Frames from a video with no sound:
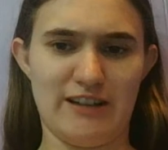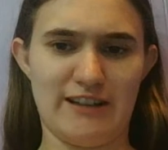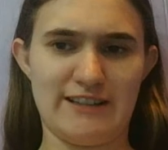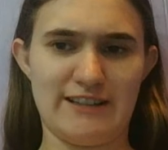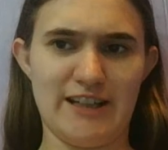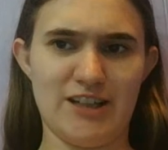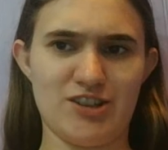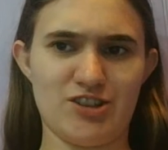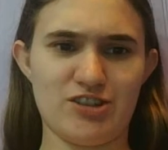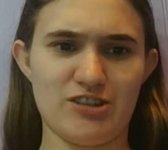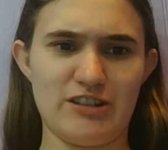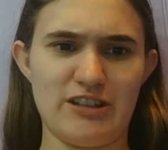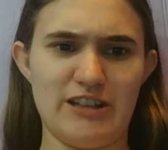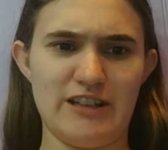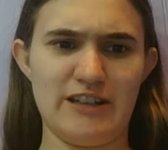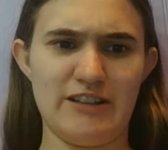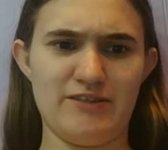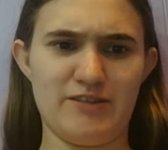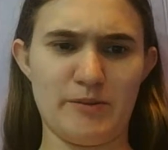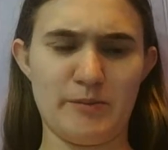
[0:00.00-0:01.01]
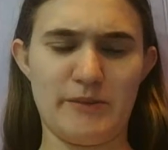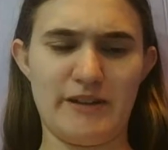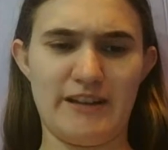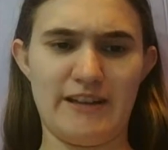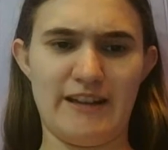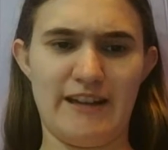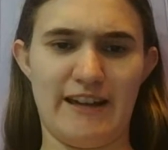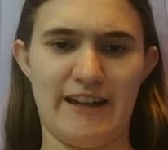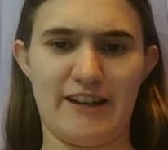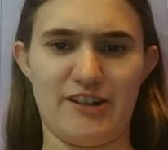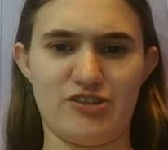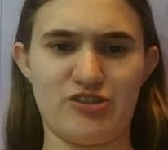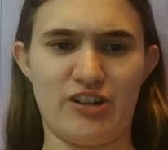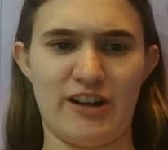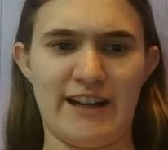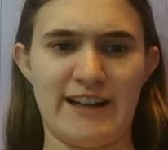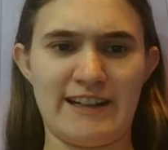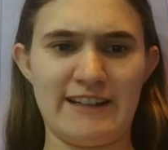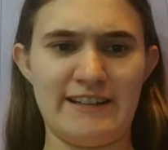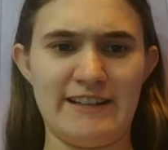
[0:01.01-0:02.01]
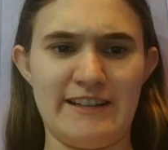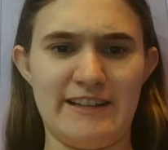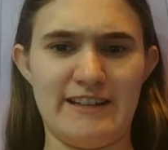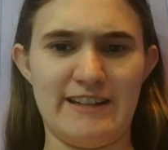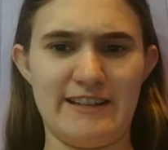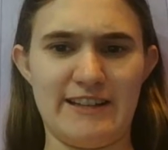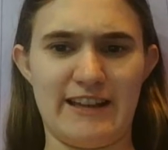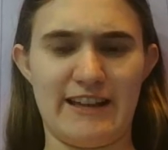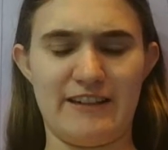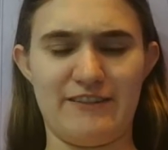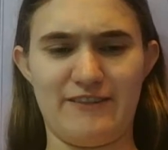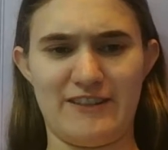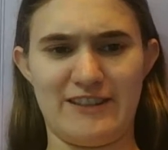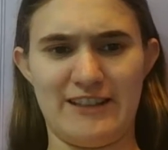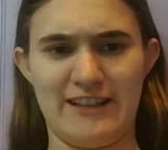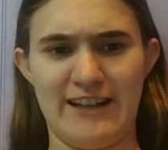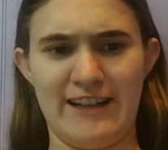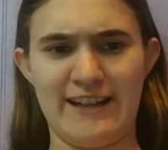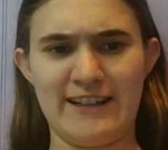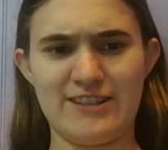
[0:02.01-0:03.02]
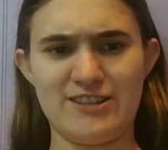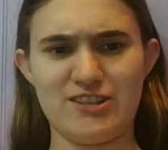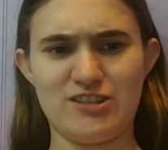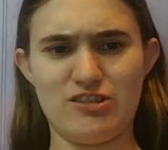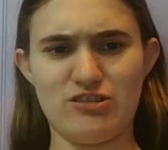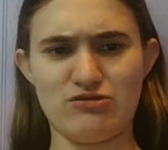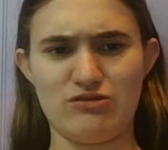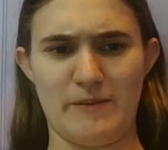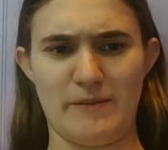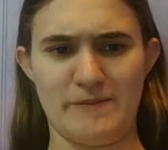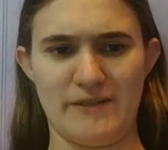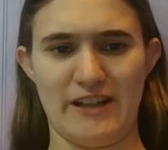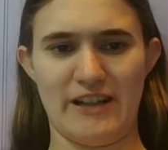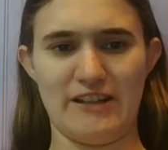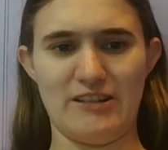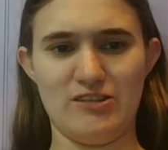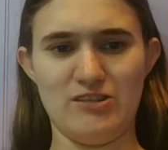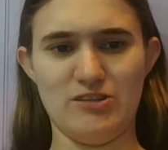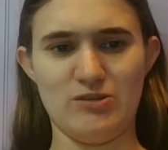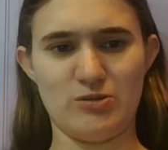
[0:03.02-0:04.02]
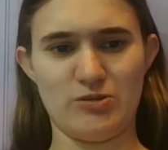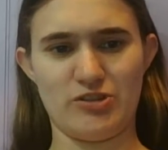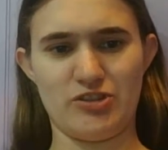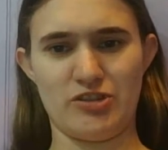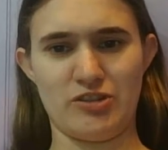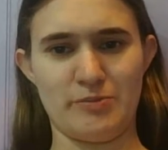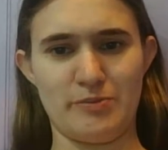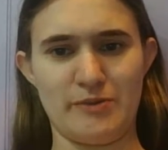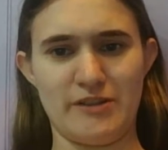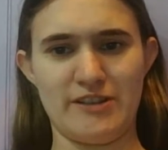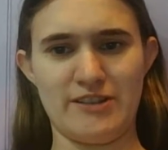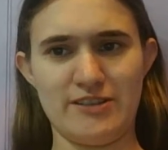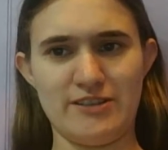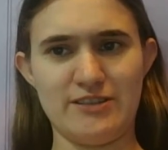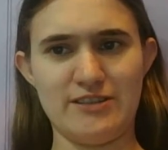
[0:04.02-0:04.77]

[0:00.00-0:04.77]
Essentially, for me, a dragon is a fantastical reptile or serpent